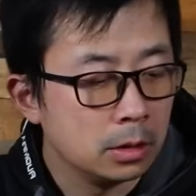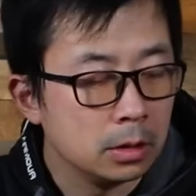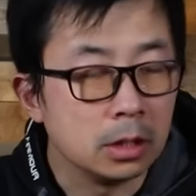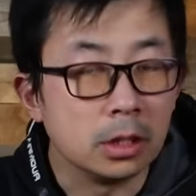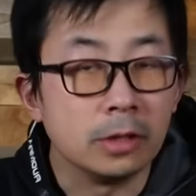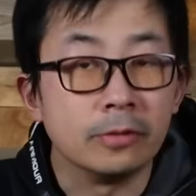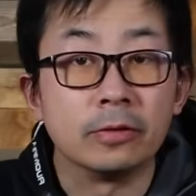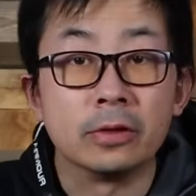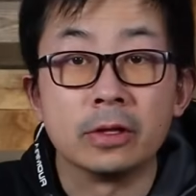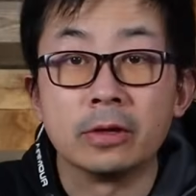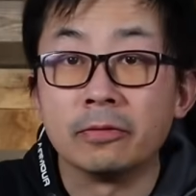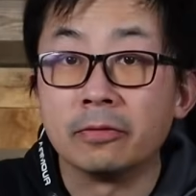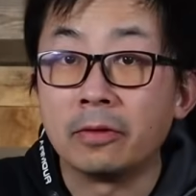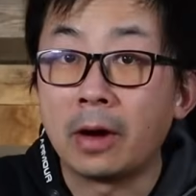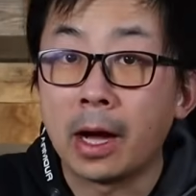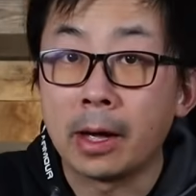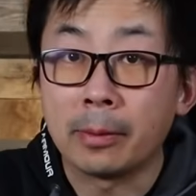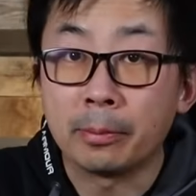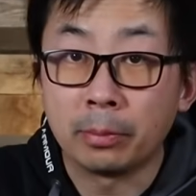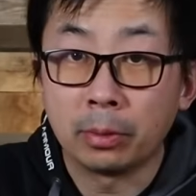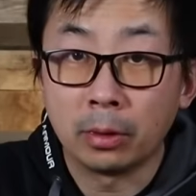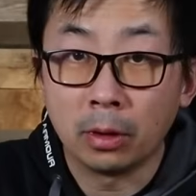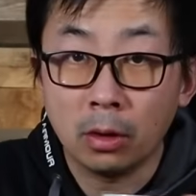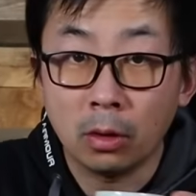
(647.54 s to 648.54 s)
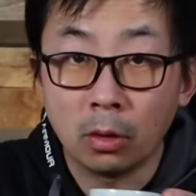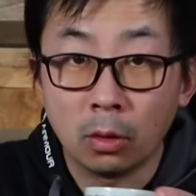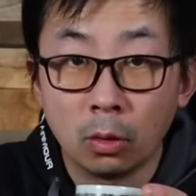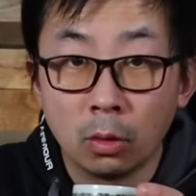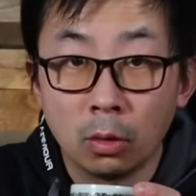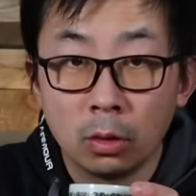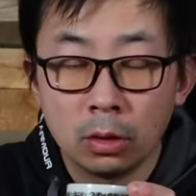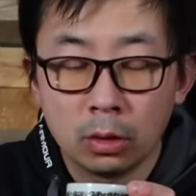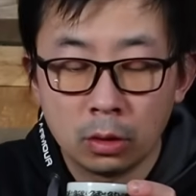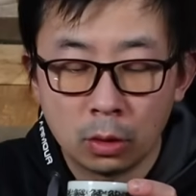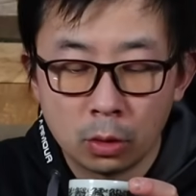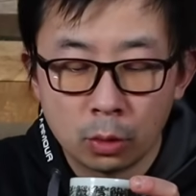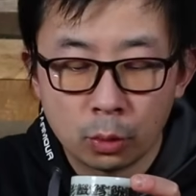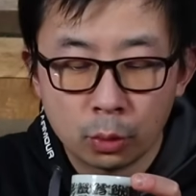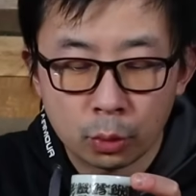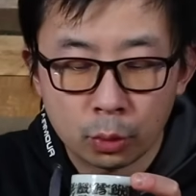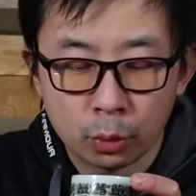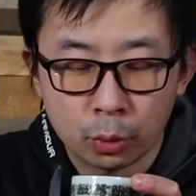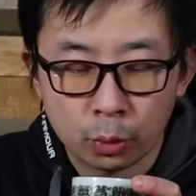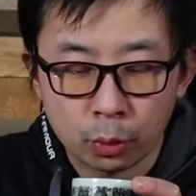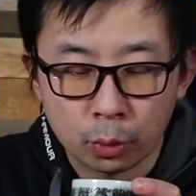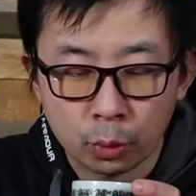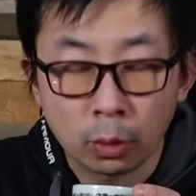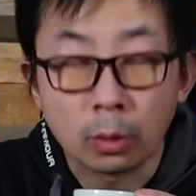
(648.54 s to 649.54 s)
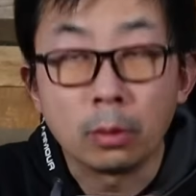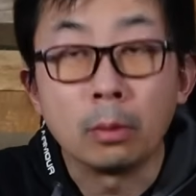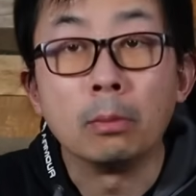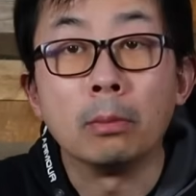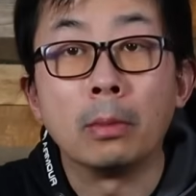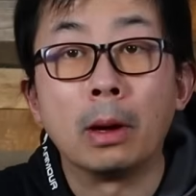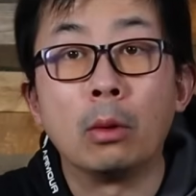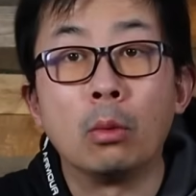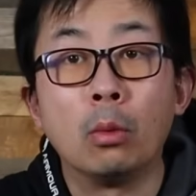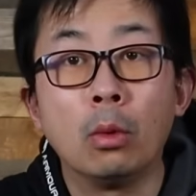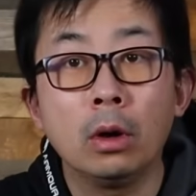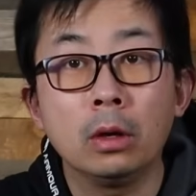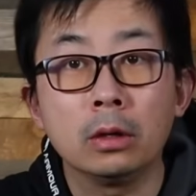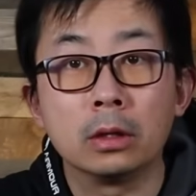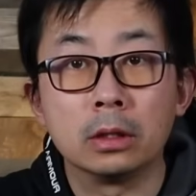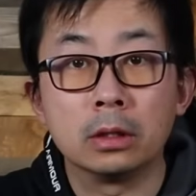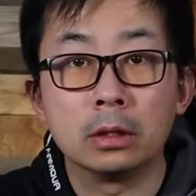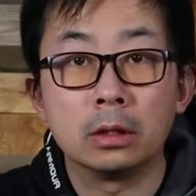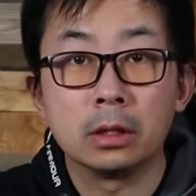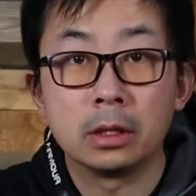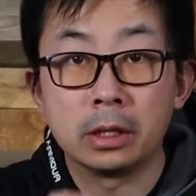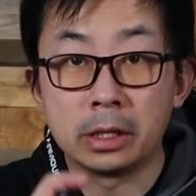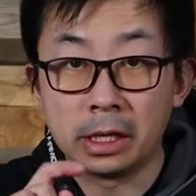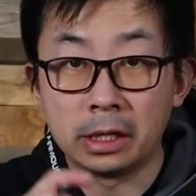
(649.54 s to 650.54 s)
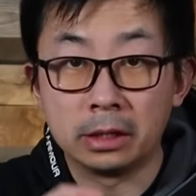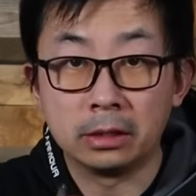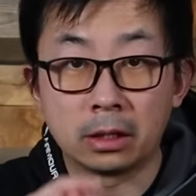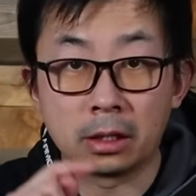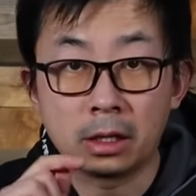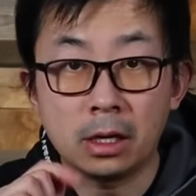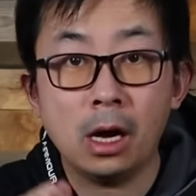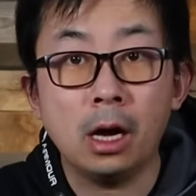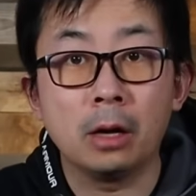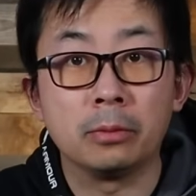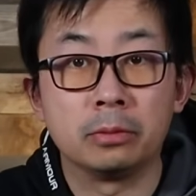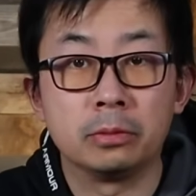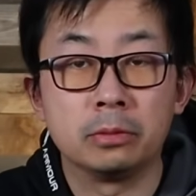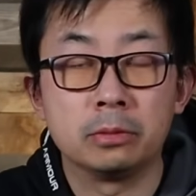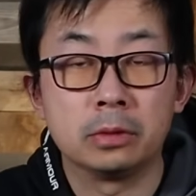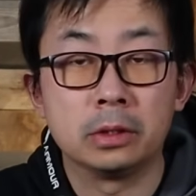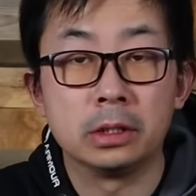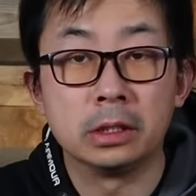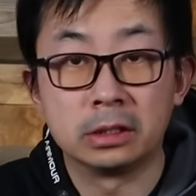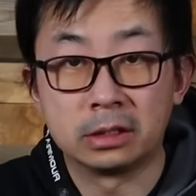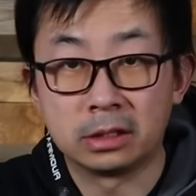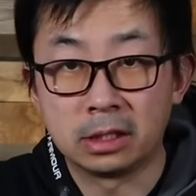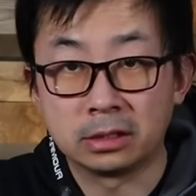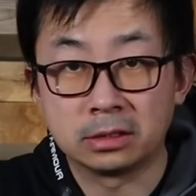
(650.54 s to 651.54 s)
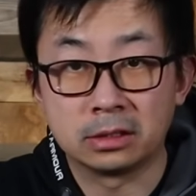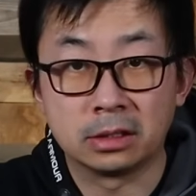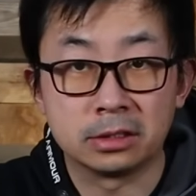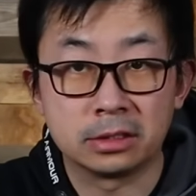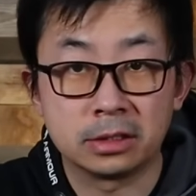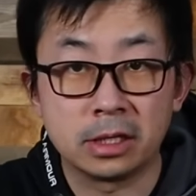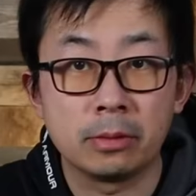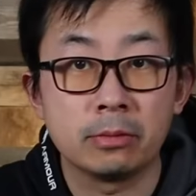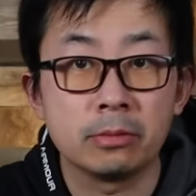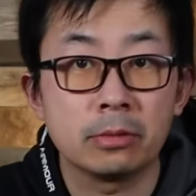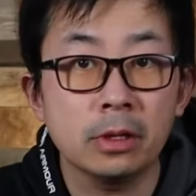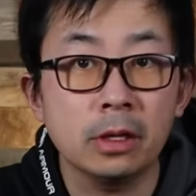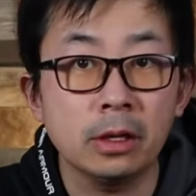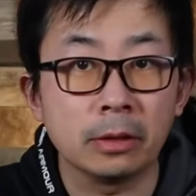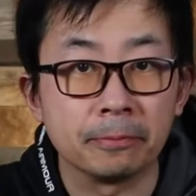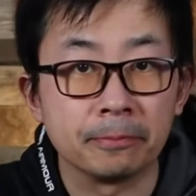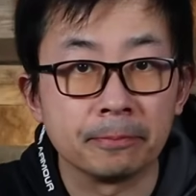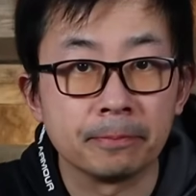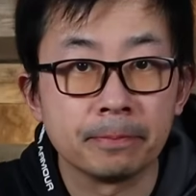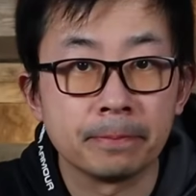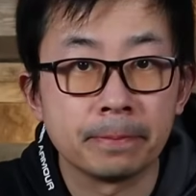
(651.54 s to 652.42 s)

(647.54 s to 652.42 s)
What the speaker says: Even if I blow my water in the cup, it does the same thing.